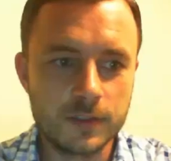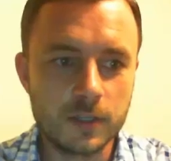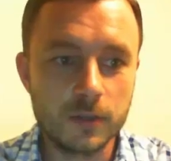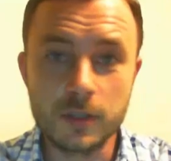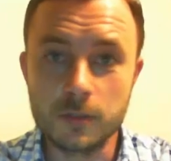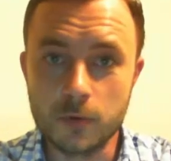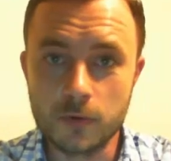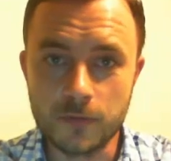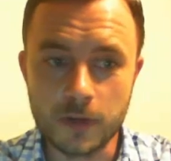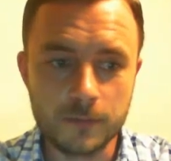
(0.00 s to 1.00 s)
So let's take a look at the
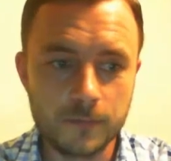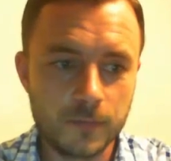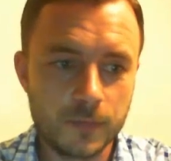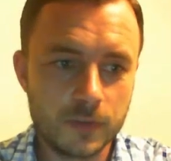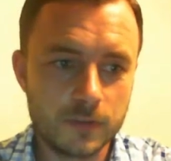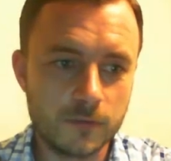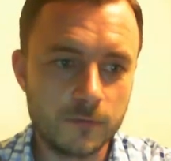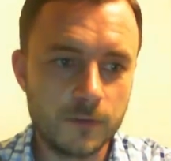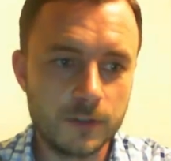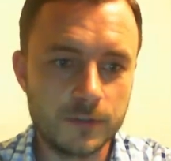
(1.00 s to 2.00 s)
profile.
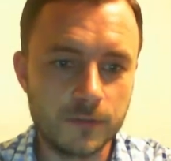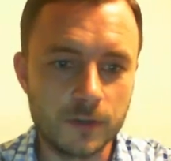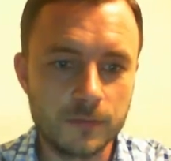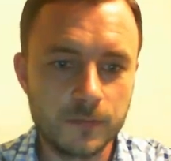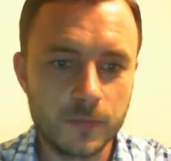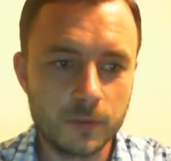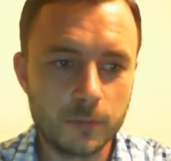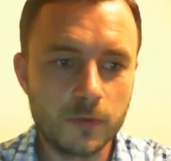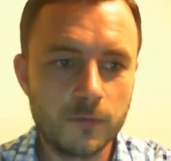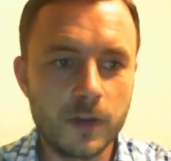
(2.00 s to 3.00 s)
So first of all,
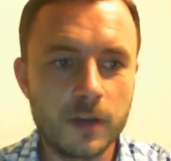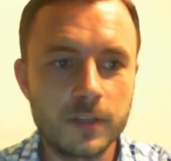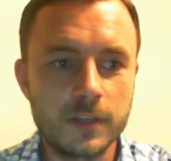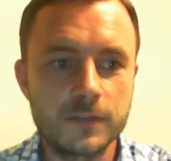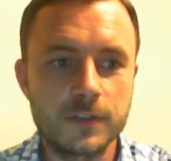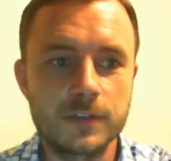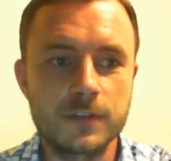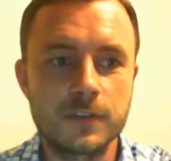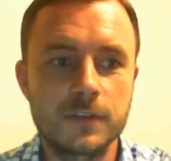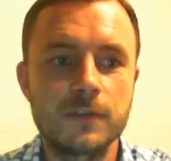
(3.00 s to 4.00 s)
the profile gives
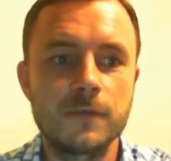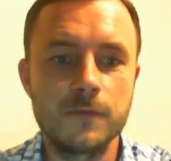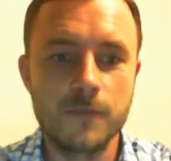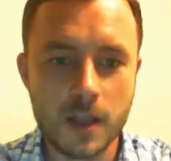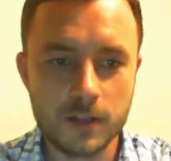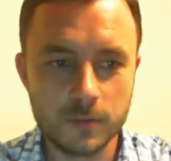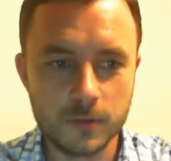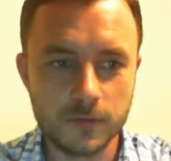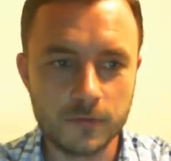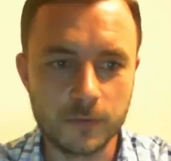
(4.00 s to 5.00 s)
us
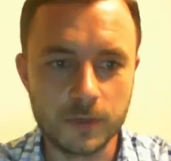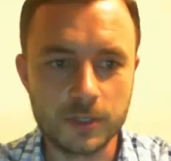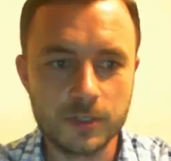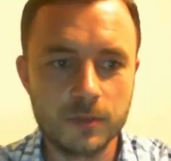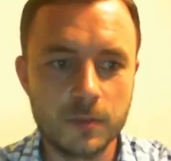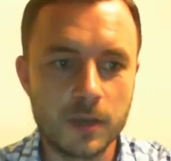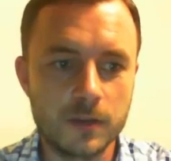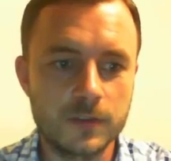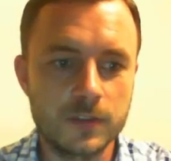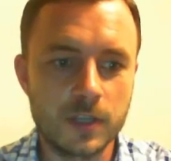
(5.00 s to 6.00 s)
valuable information
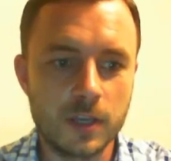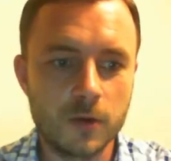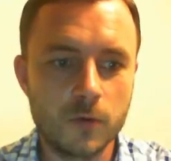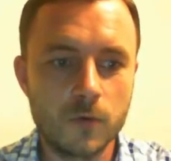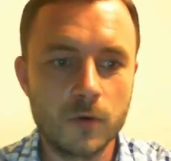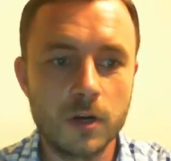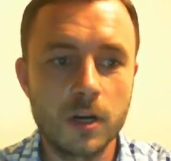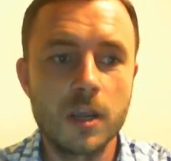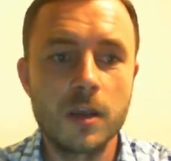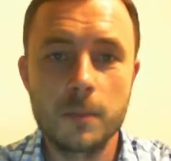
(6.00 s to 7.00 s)
about
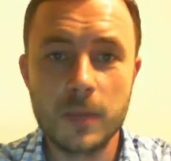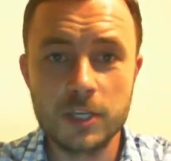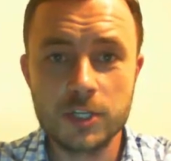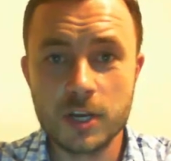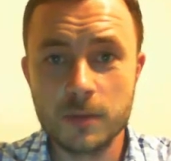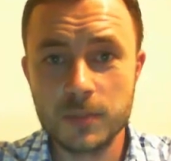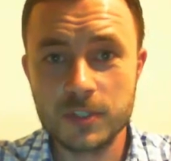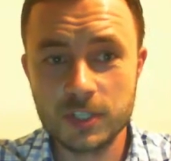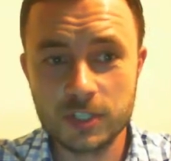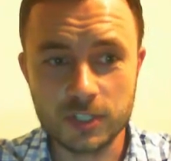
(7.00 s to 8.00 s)
Sitecore page
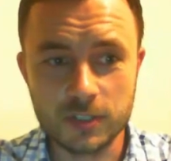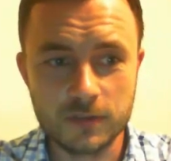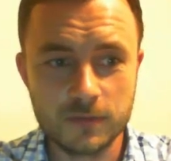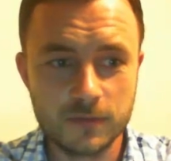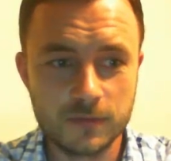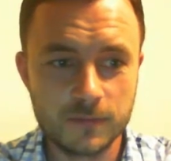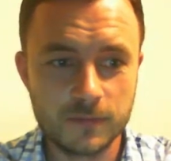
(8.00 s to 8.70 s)
composition.